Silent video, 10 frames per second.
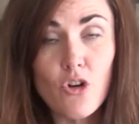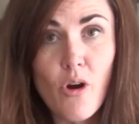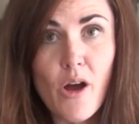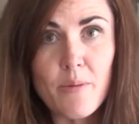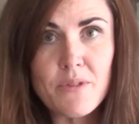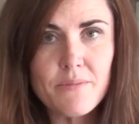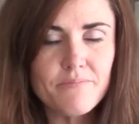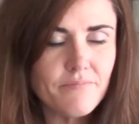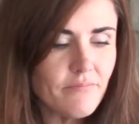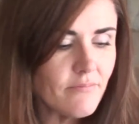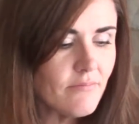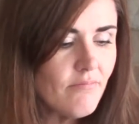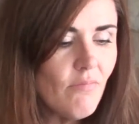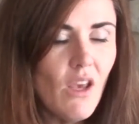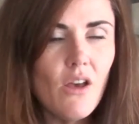crimes.
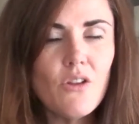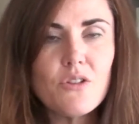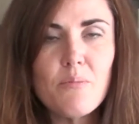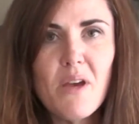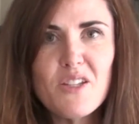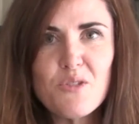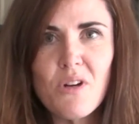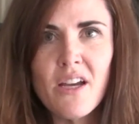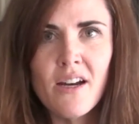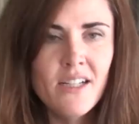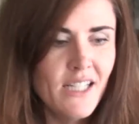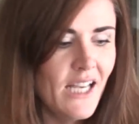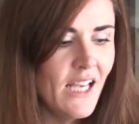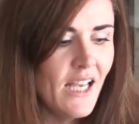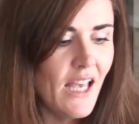There's a mens rea
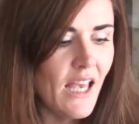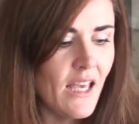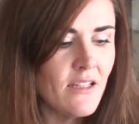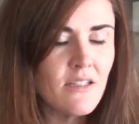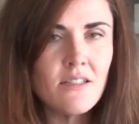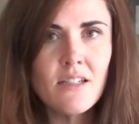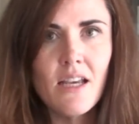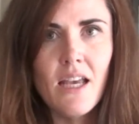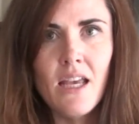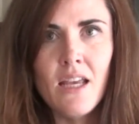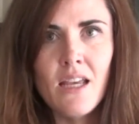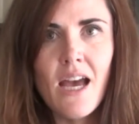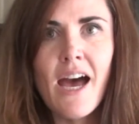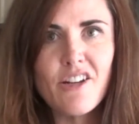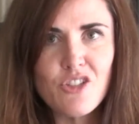and
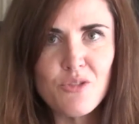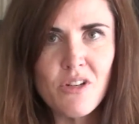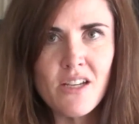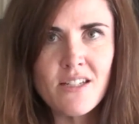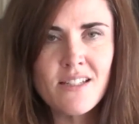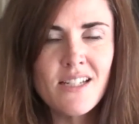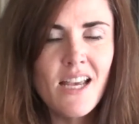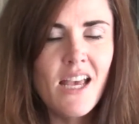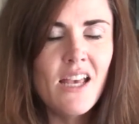a actus reus.